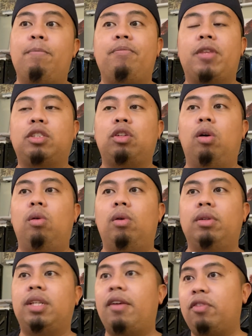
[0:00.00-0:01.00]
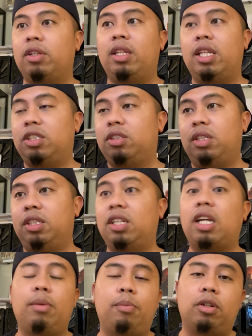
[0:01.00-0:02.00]
So definitely, this is the
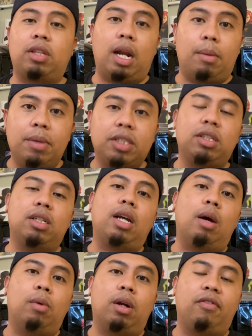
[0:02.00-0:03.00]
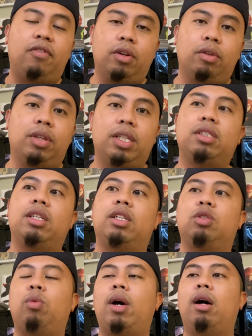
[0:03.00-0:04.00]
second book that I'm missing. I want to fill this in
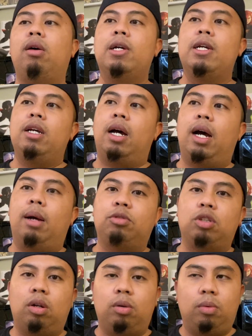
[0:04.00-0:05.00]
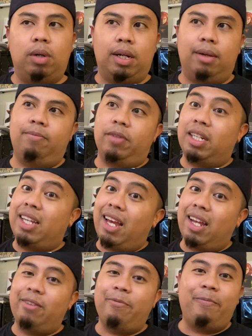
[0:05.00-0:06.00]
as well.
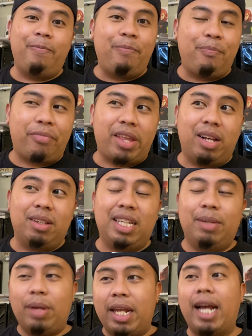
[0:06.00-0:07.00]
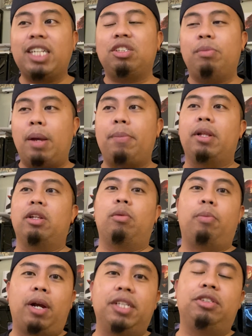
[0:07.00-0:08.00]
Again, it actually might be a little
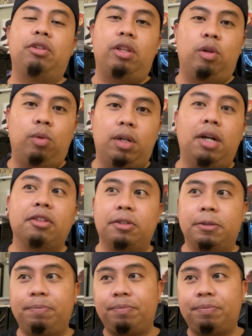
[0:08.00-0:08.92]
pricier than 100.